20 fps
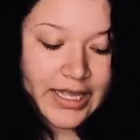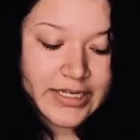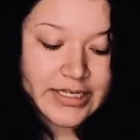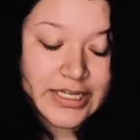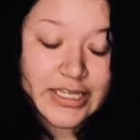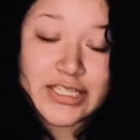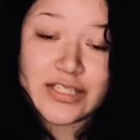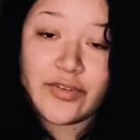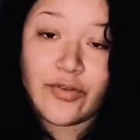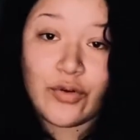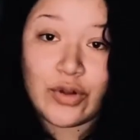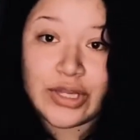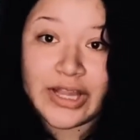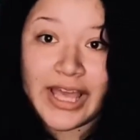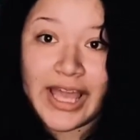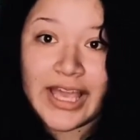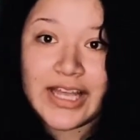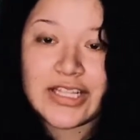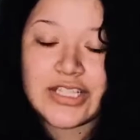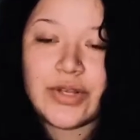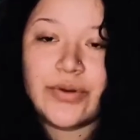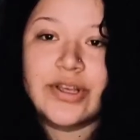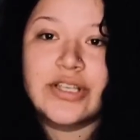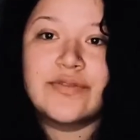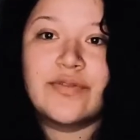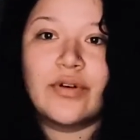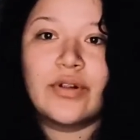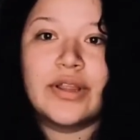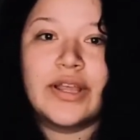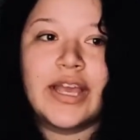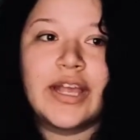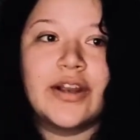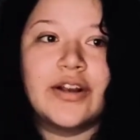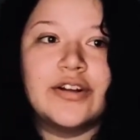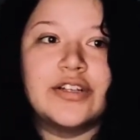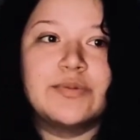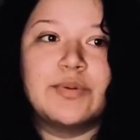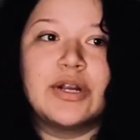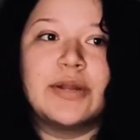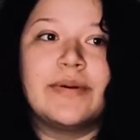exfoliate. So exfoliator
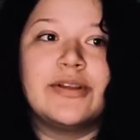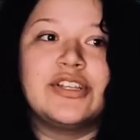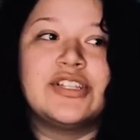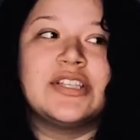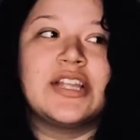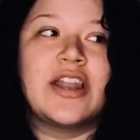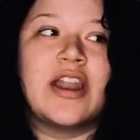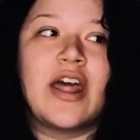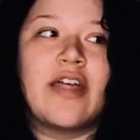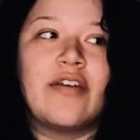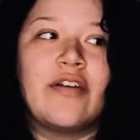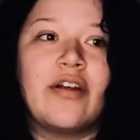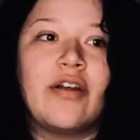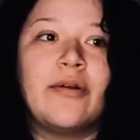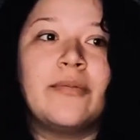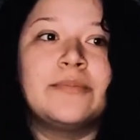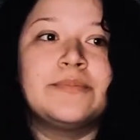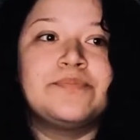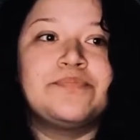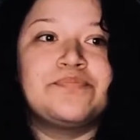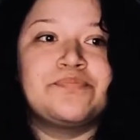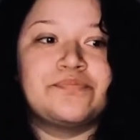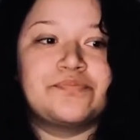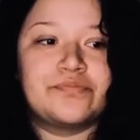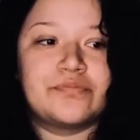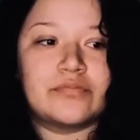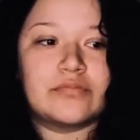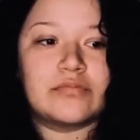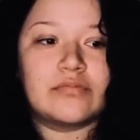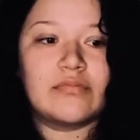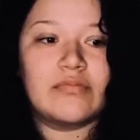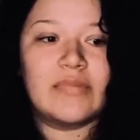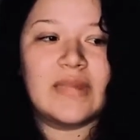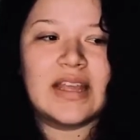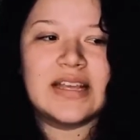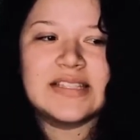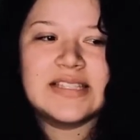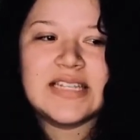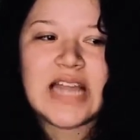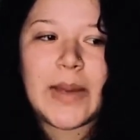is pretty much is another
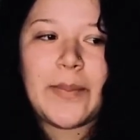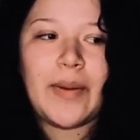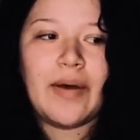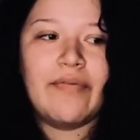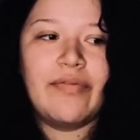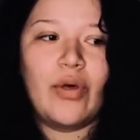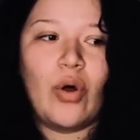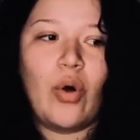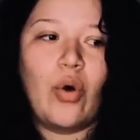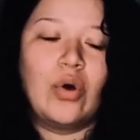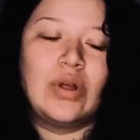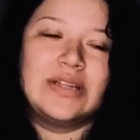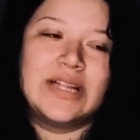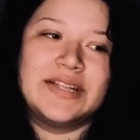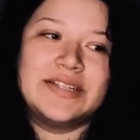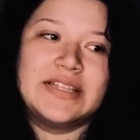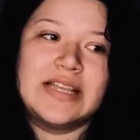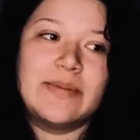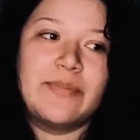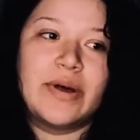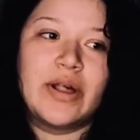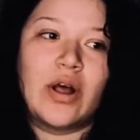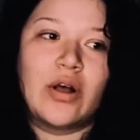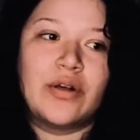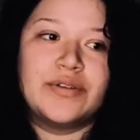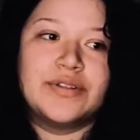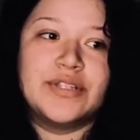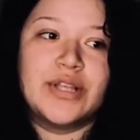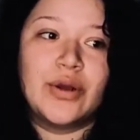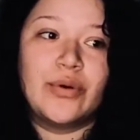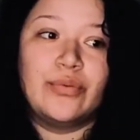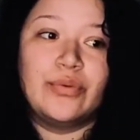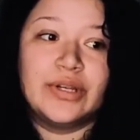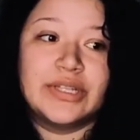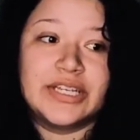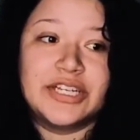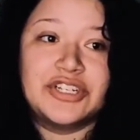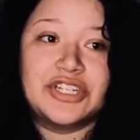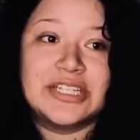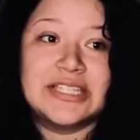step of the whole cleansing, but also
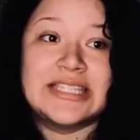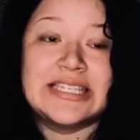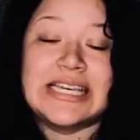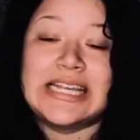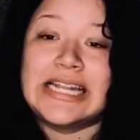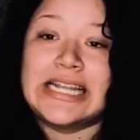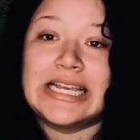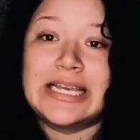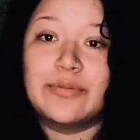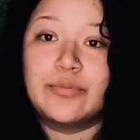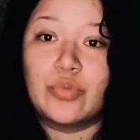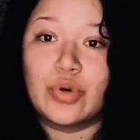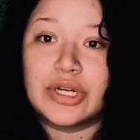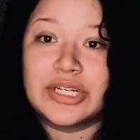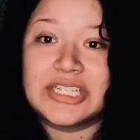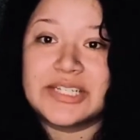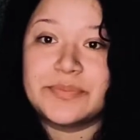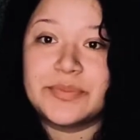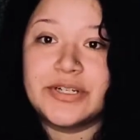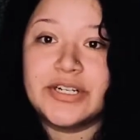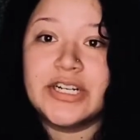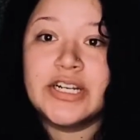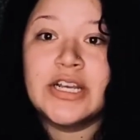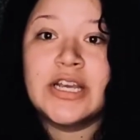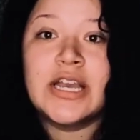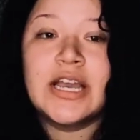really just getting in more deeper.